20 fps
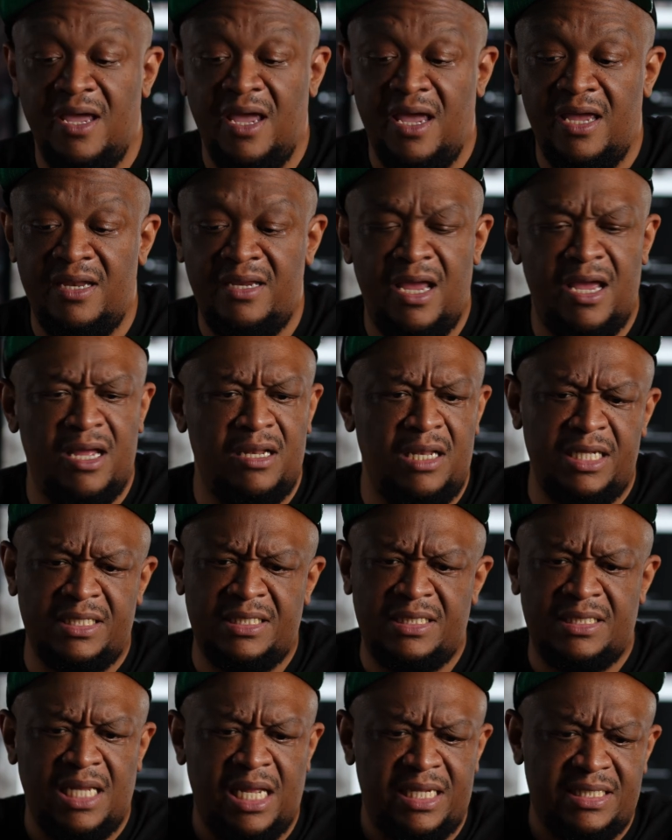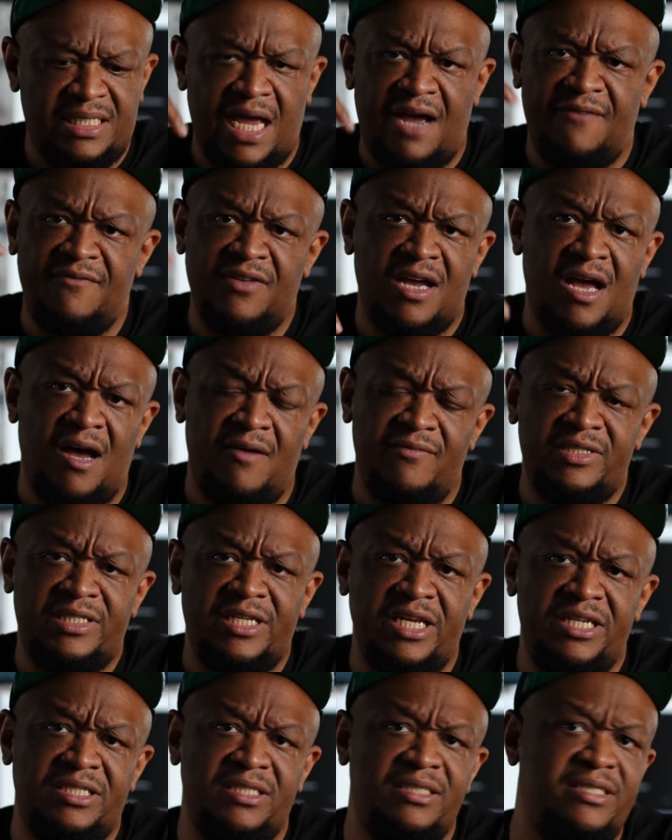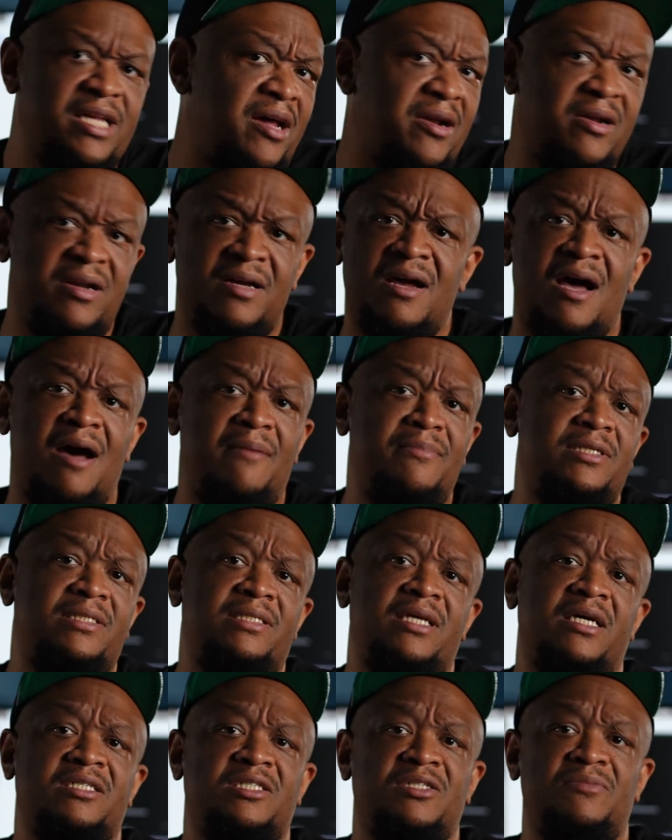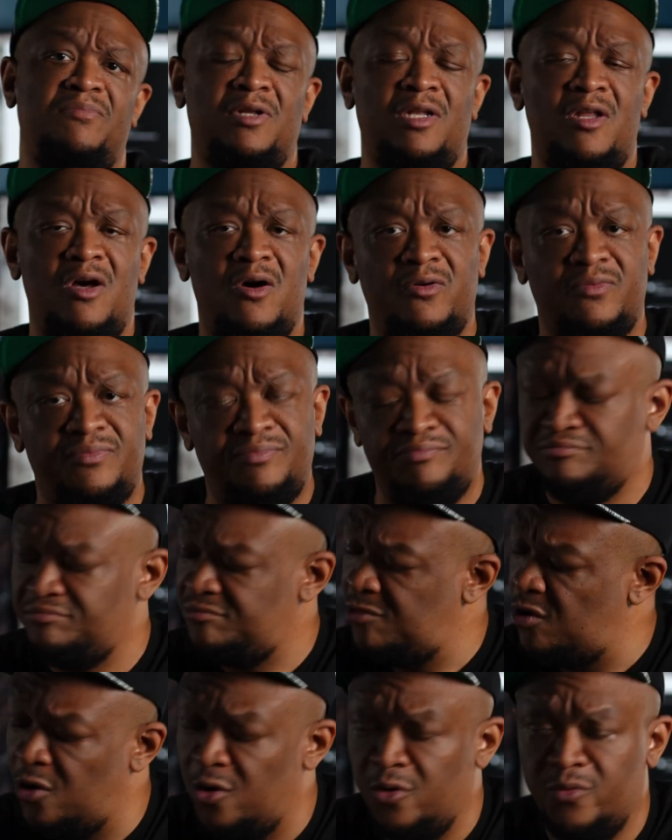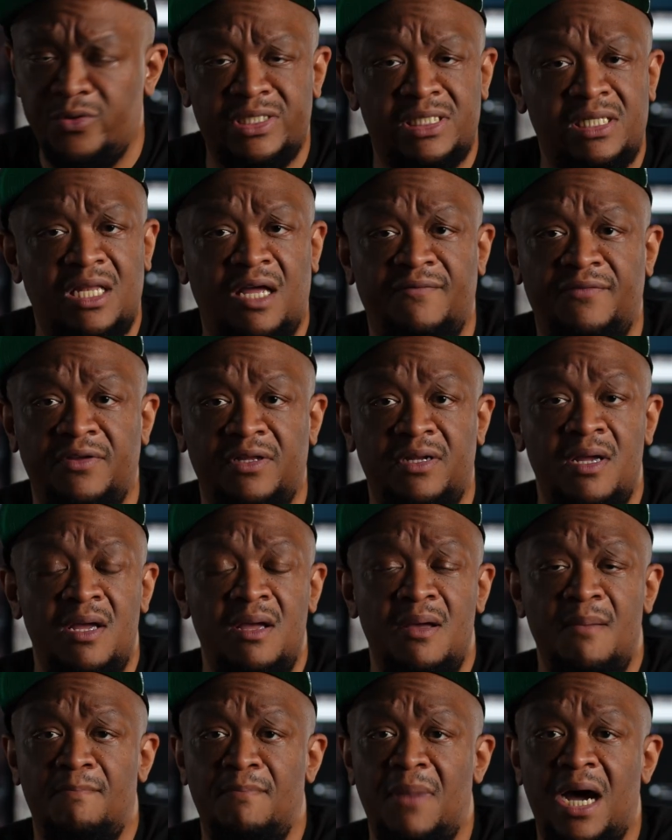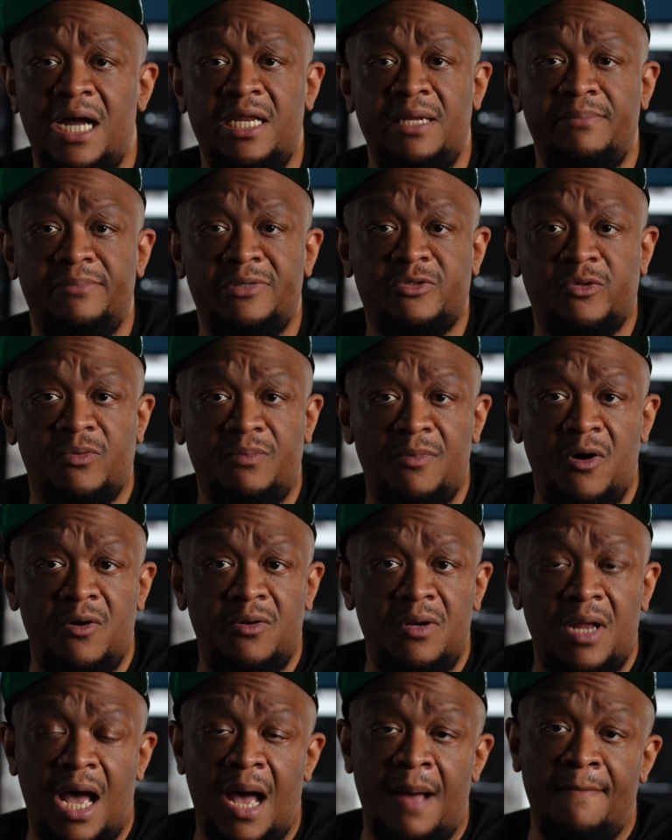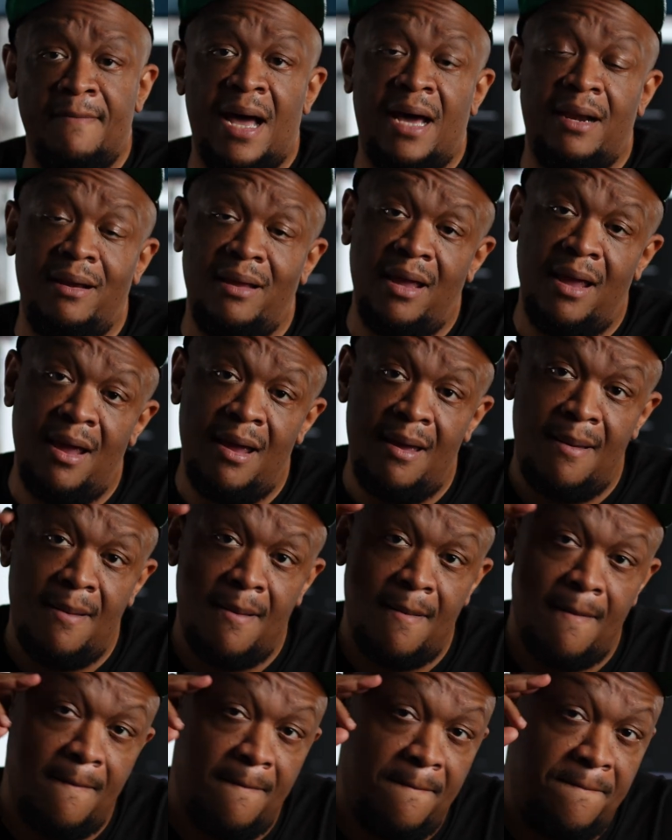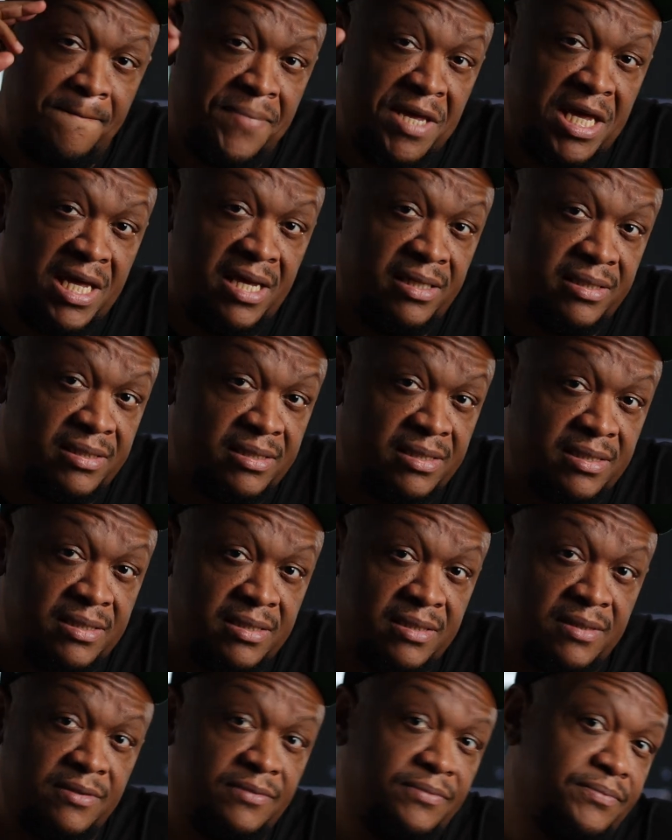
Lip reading: And yeah, let's have a conversation down in the comment section below. Always love it. My name is Ramon. I'm out of here. Peace.